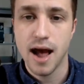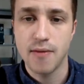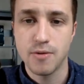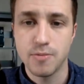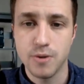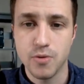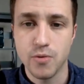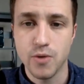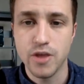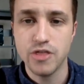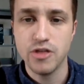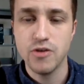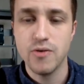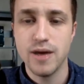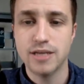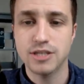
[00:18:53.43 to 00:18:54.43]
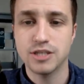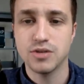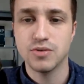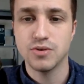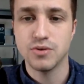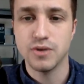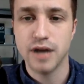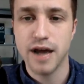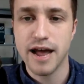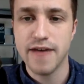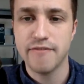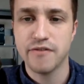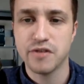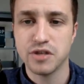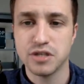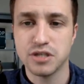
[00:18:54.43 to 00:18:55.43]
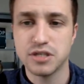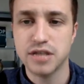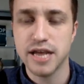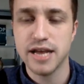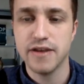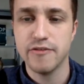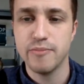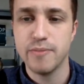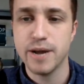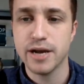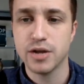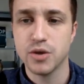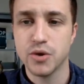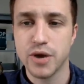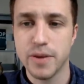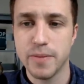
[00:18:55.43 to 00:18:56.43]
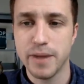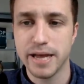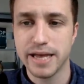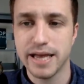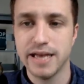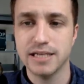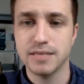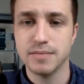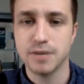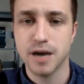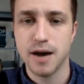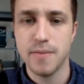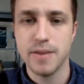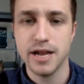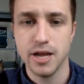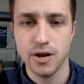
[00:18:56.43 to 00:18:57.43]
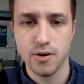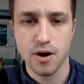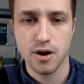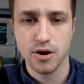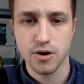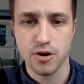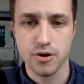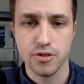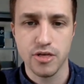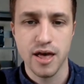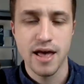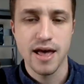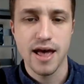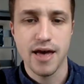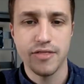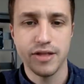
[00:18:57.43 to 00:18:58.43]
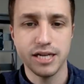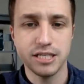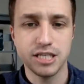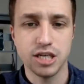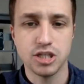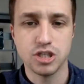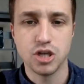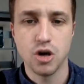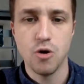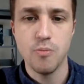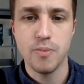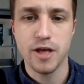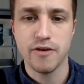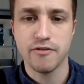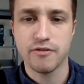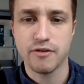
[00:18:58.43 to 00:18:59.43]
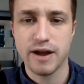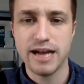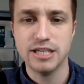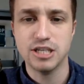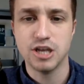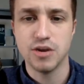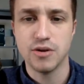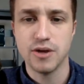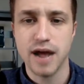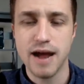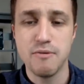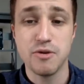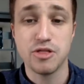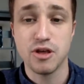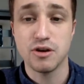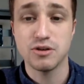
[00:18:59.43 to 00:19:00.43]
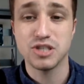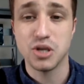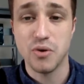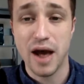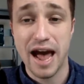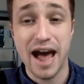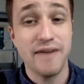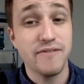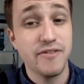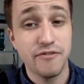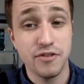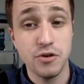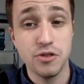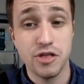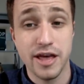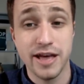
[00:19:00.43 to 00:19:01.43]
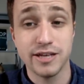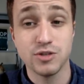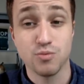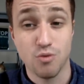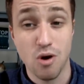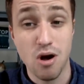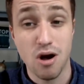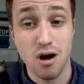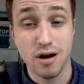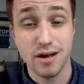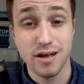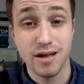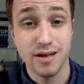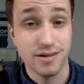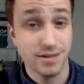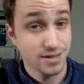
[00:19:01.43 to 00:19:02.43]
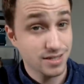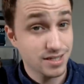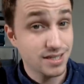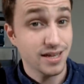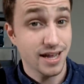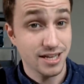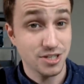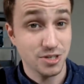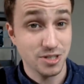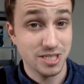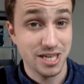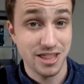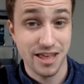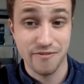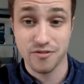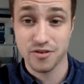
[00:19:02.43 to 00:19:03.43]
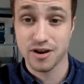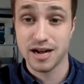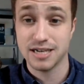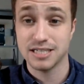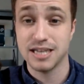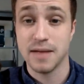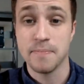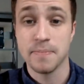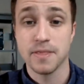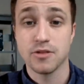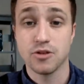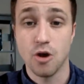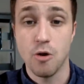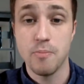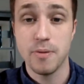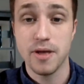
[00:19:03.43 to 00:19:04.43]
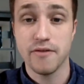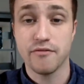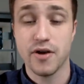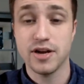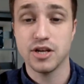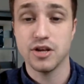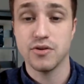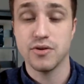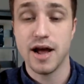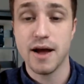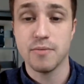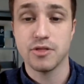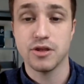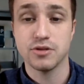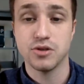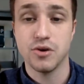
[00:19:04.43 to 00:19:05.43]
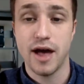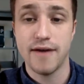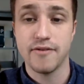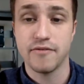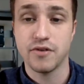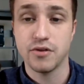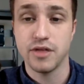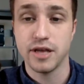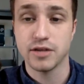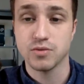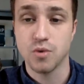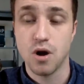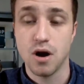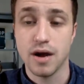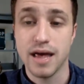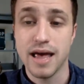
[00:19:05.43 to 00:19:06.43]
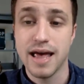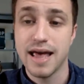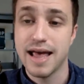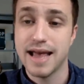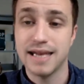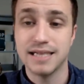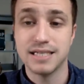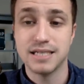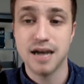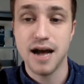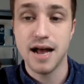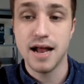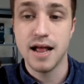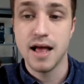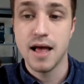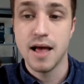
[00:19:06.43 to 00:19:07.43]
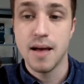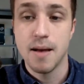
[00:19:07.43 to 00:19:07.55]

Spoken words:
I will be with you as you unite for the sake of my glory and my kingdom coming here on earth. And then he said, don't be afraid to unite with those who have a few things wrong. This is an interesting thing for God to say. Don't be afraid to unite with those who have a few things wrong. It is not.